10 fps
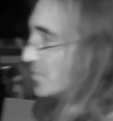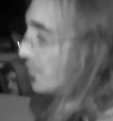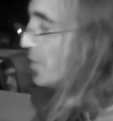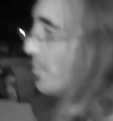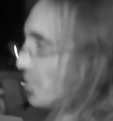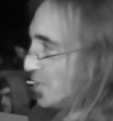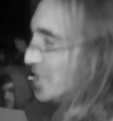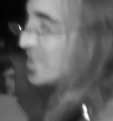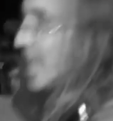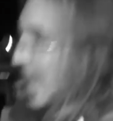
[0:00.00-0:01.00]
for the
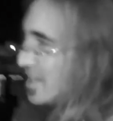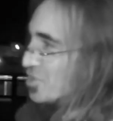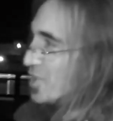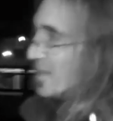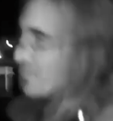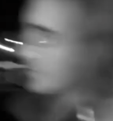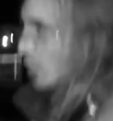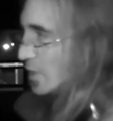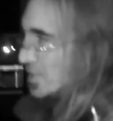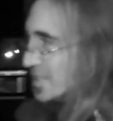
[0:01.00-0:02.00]
police to actually
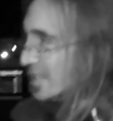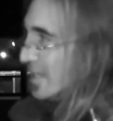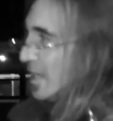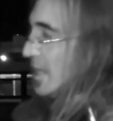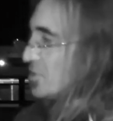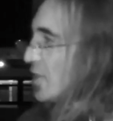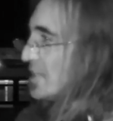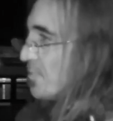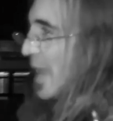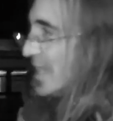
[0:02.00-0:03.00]
enforce a
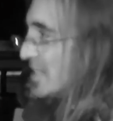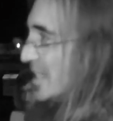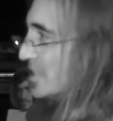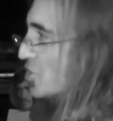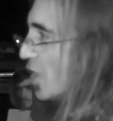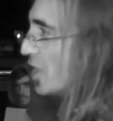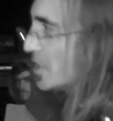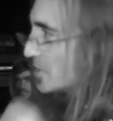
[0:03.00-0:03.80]
trespassing charge,